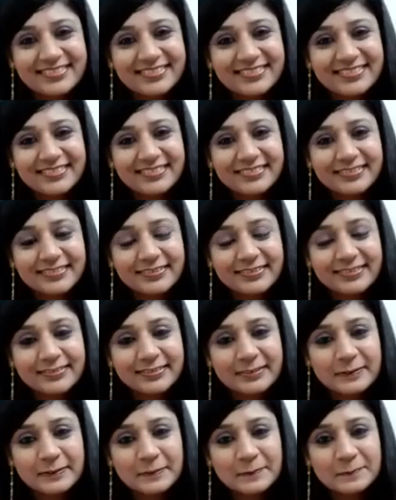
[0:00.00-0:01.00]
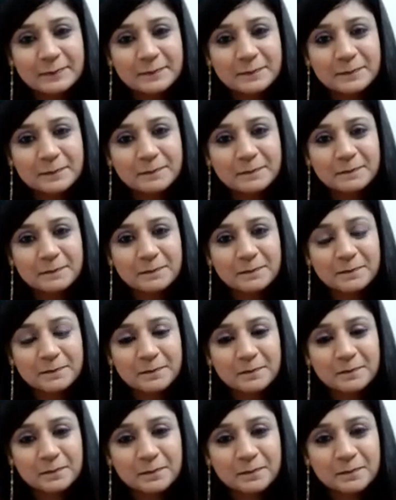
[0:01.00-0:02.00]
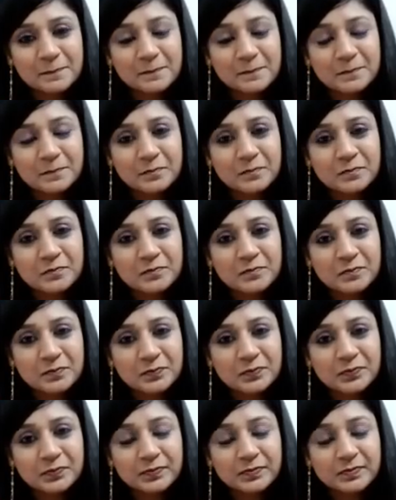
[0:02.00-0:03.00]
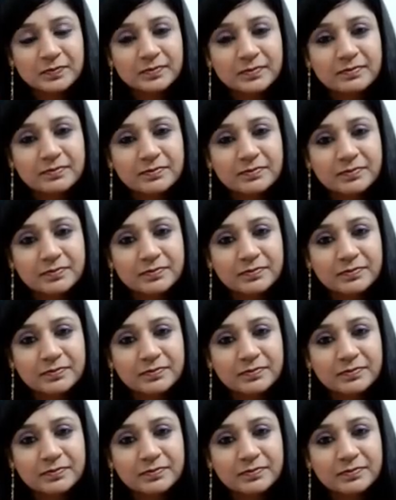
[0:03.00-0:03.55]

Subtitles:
No words are spoken by the person on screen.